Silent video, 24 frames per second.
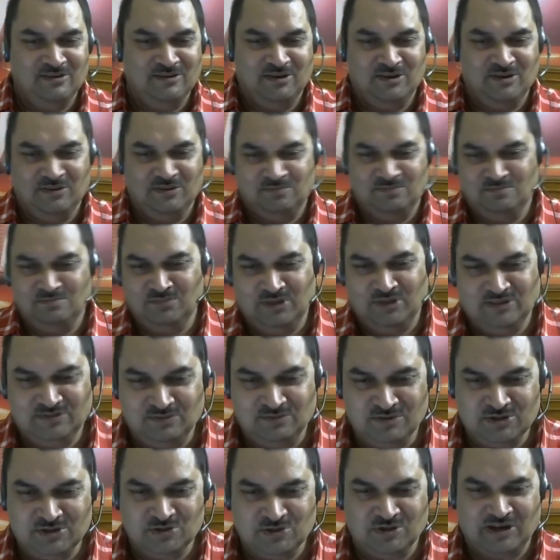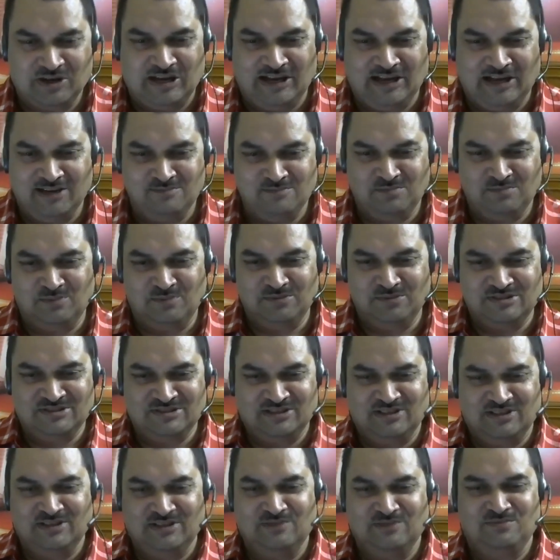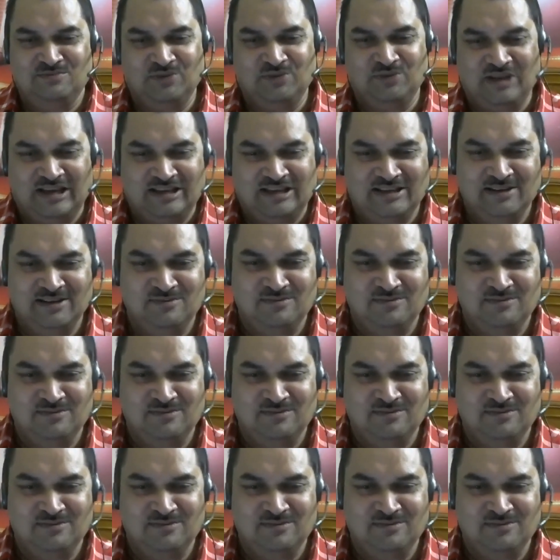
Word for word: uh, means with your kind permission, if you agree,